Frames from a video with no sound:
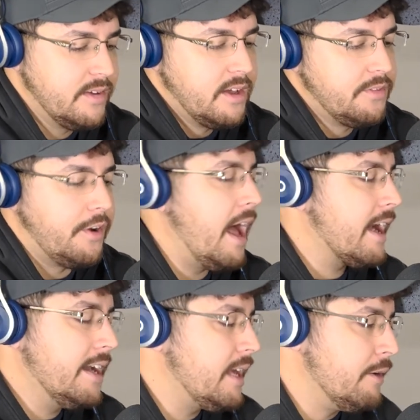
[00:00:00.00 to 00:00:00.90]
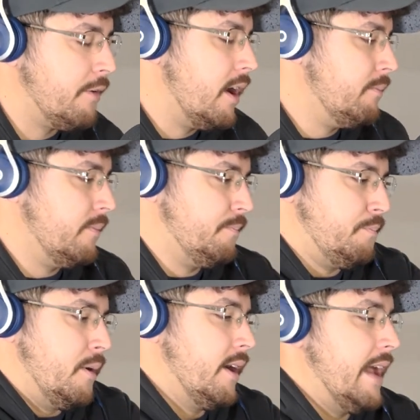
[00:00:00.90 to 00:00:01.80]
They're not going to give up,
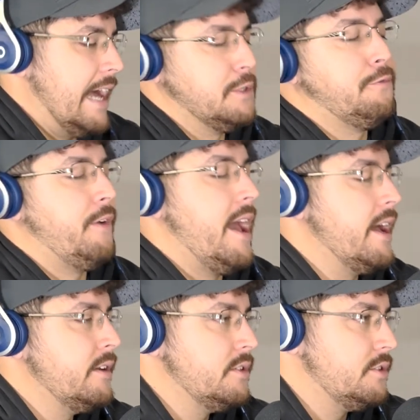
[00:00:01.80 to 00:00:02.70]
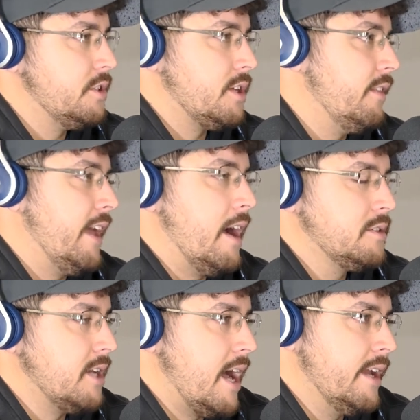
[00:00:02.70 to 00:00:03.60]
but as a fan, just on the
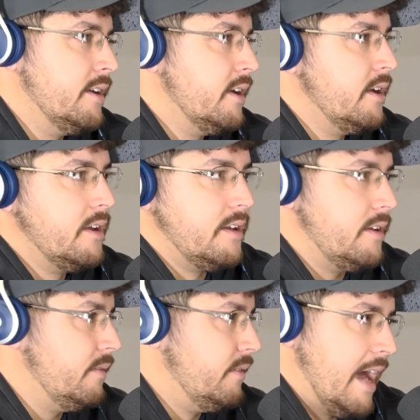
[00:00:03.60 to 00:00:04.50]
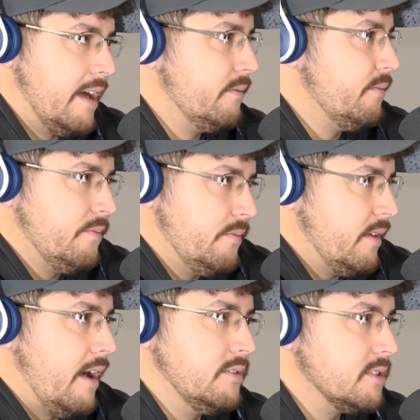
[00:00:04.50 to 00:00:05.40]
outside, not
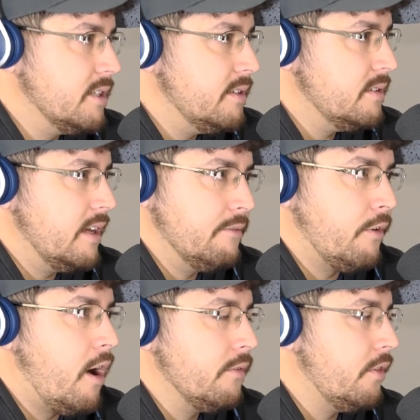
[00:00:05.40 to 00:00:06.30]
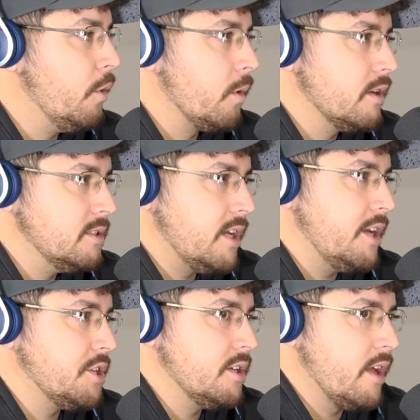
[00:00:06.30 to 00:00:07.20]
obviously involved in the
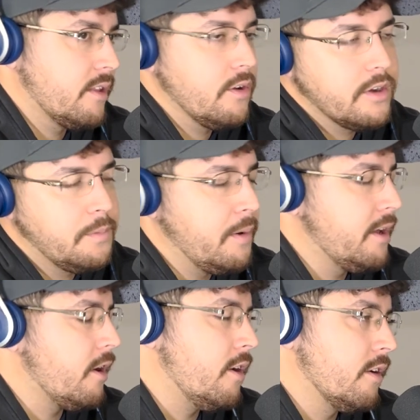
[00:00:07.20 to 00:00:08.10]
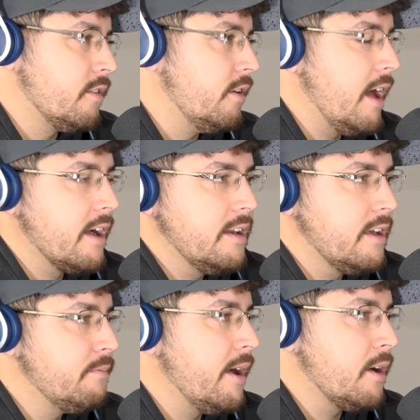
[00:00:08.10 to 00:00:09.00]
organization, like they're going to play Kirk. They're not going to
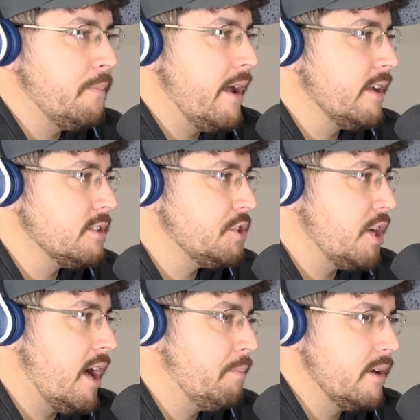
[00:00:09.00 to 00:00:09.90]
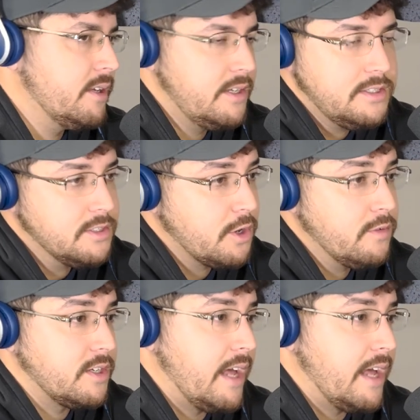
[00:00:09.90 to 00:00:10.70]
give Michael Penix a shot, but he deserves it.